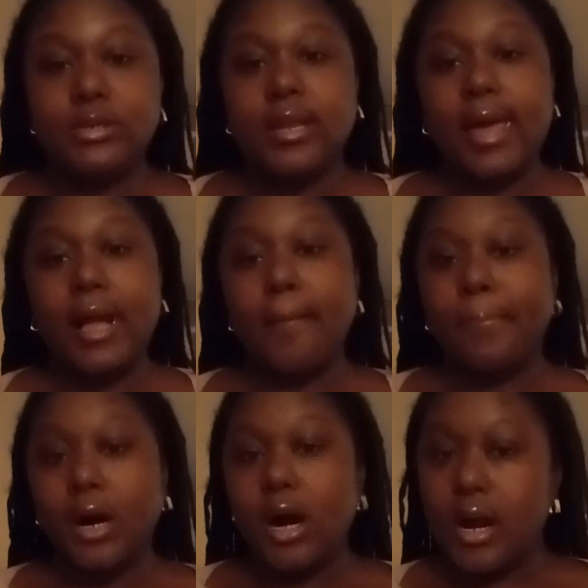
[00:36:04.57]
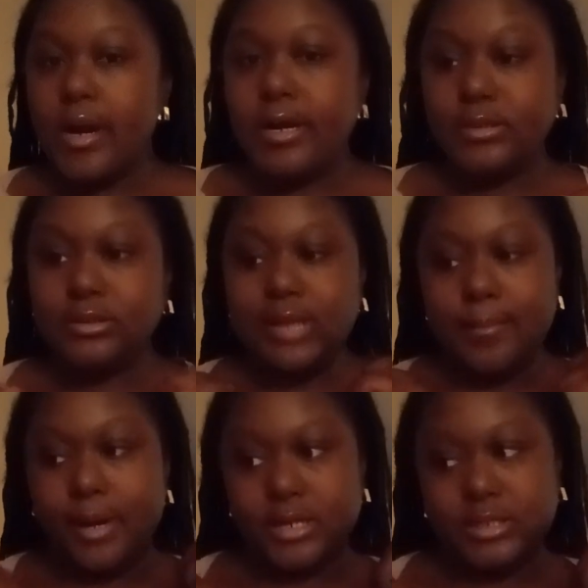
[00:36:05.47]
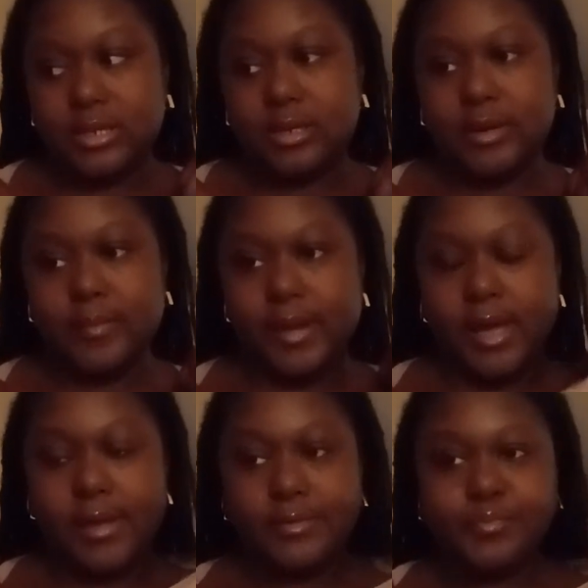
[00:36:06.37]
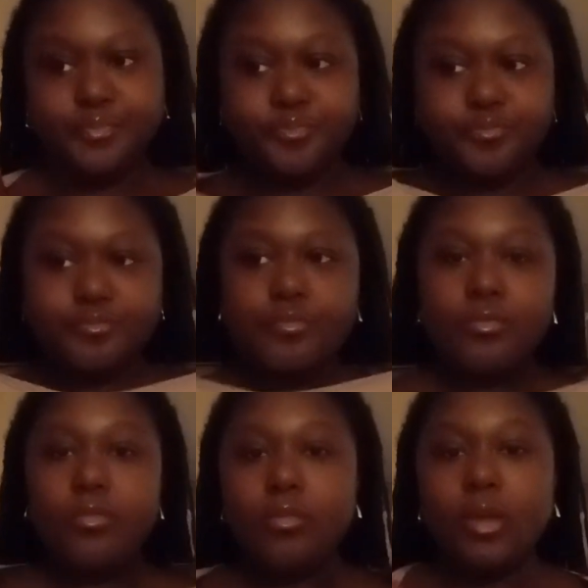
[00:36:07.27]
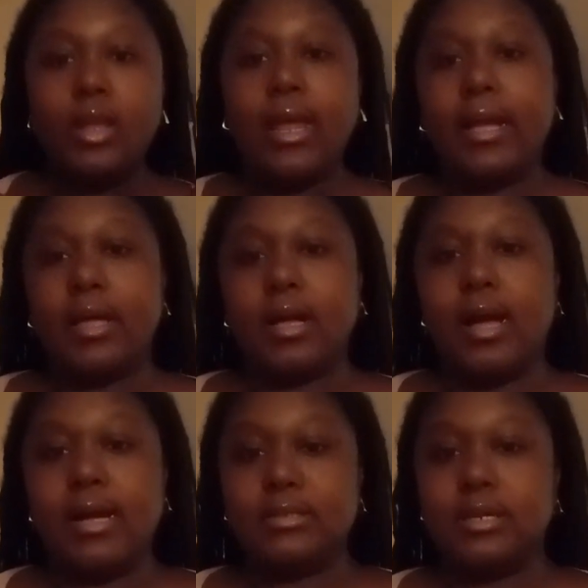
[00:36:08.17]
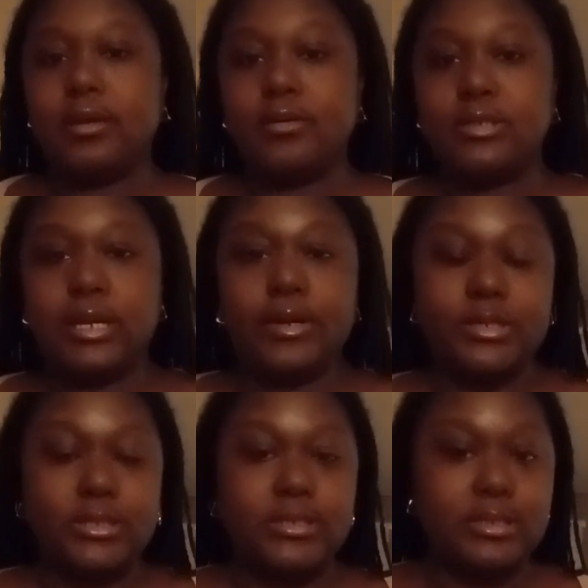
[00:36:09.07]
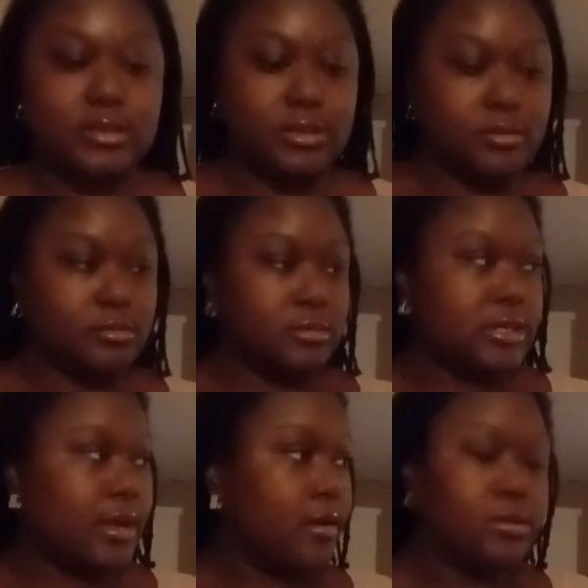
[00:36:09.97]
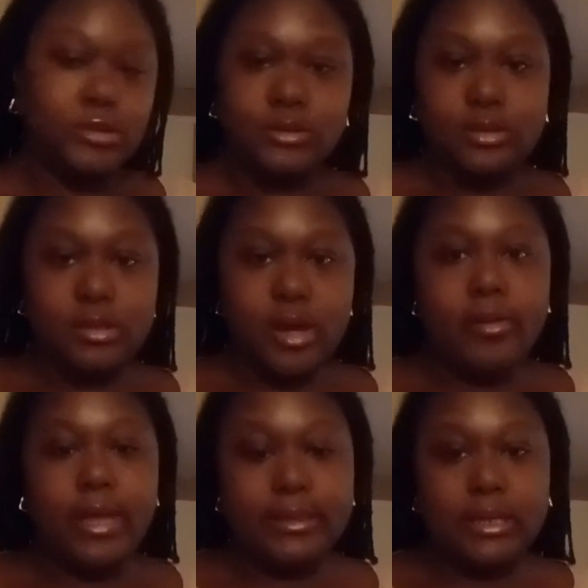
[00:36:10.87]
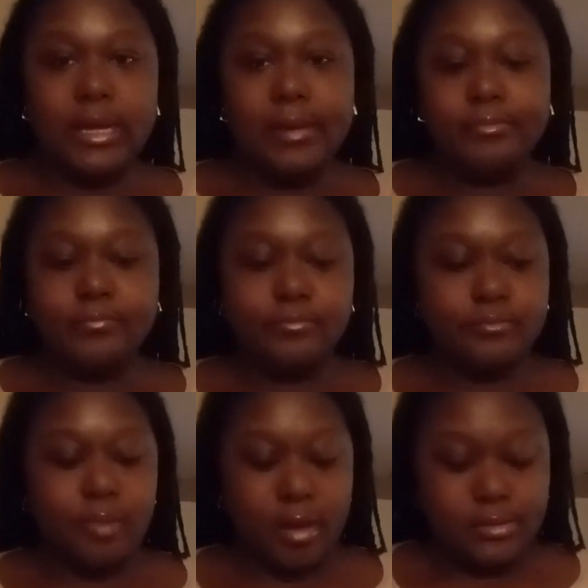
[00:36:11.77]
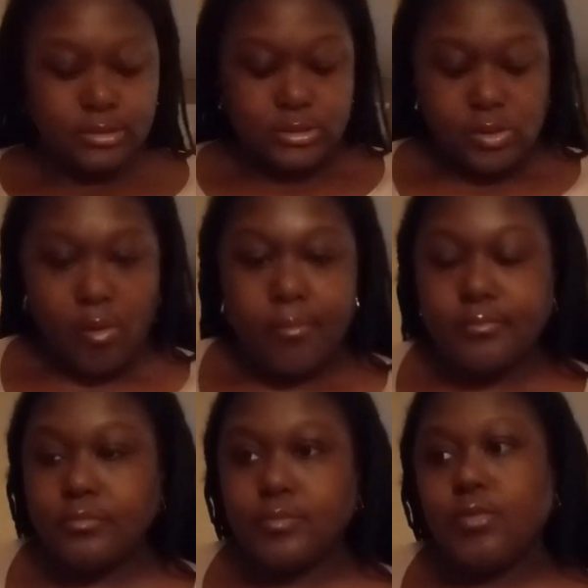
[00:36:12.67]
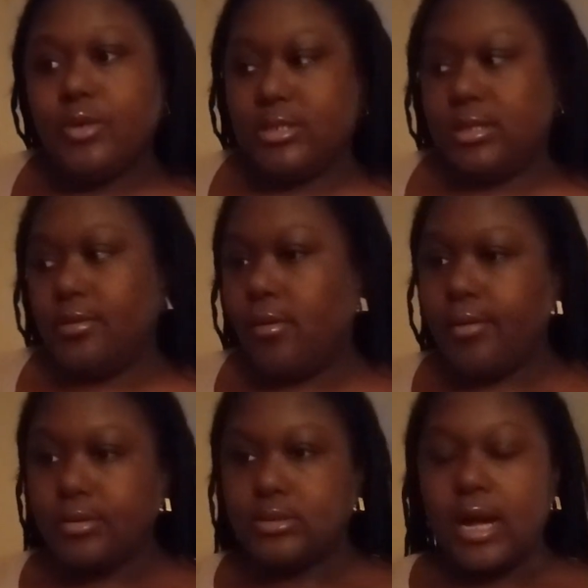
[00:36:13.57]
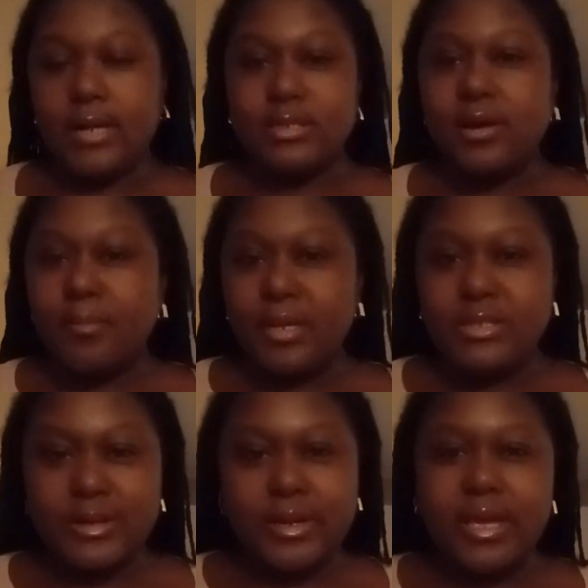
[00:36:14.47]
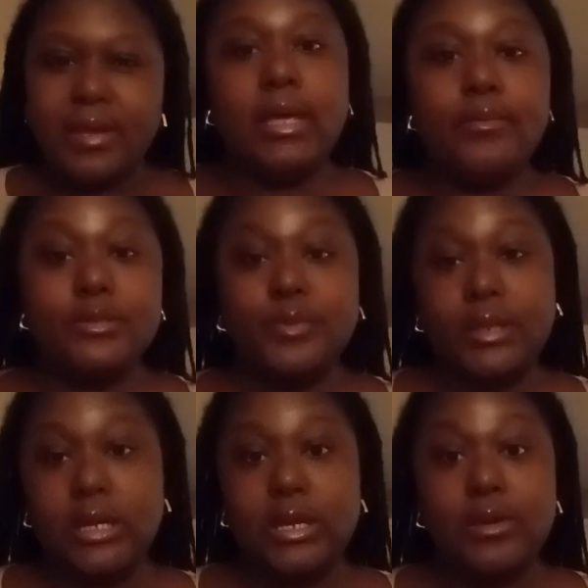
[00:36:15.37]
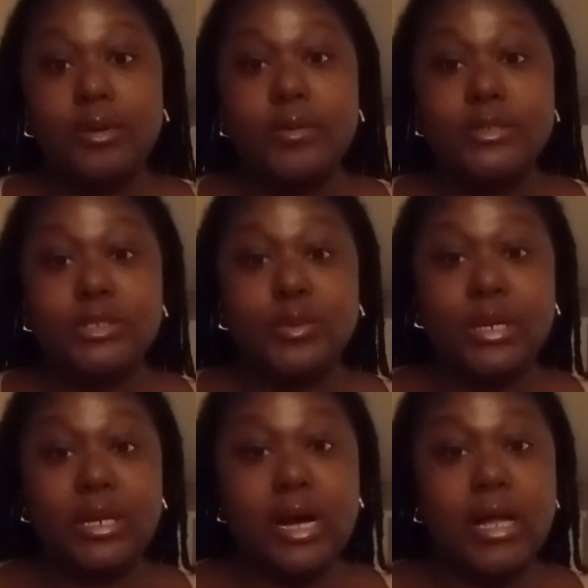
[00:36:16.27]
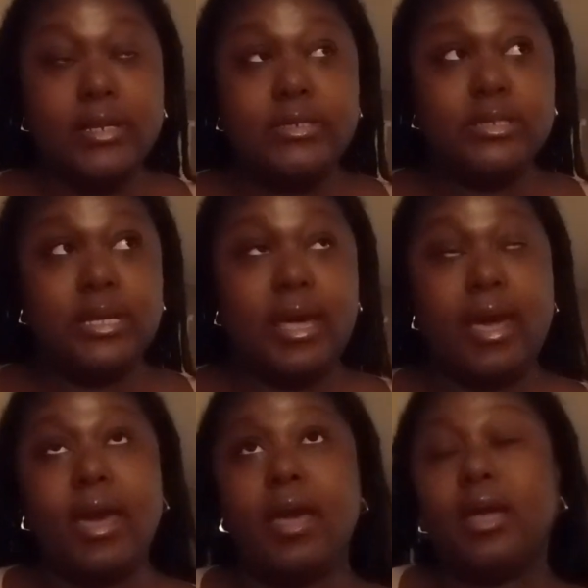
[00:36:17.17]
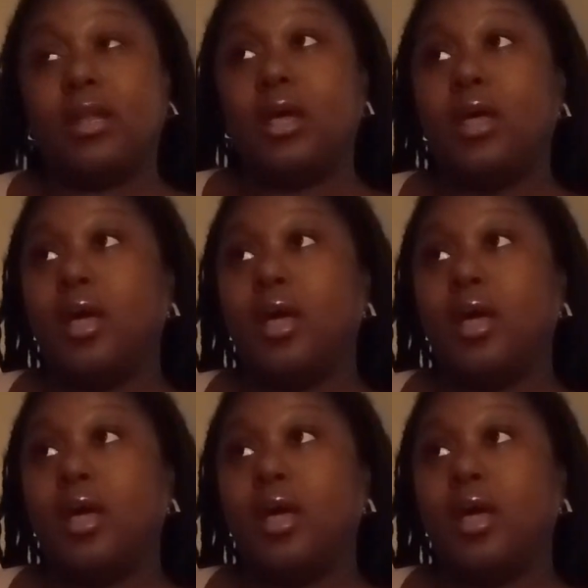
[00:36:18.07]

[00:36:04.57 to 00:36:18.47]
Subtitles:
like bar, not bartender, but like a cocktail shaker, like, you know, like the cup, what is it, cocktail mixer kit. It was really cute. It was $20. It had,